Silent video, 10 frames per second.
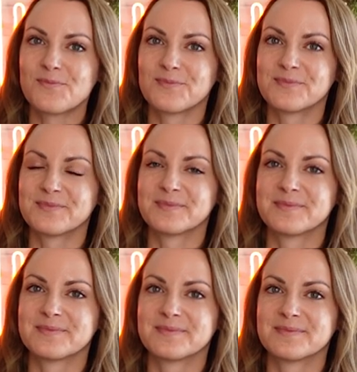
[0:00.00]

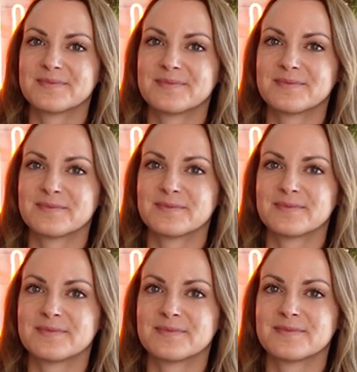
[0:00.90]

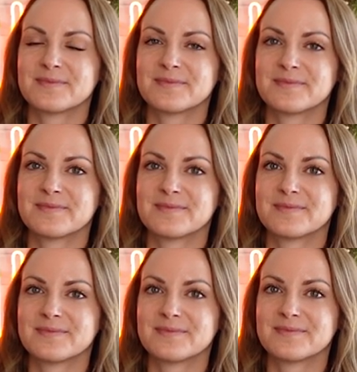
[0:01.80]

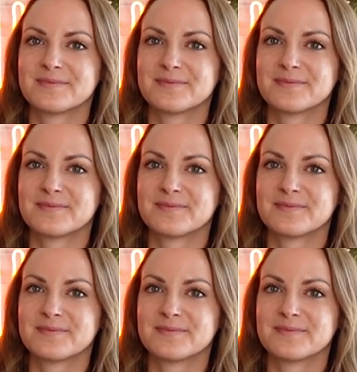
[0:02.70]
This person isn't speaking.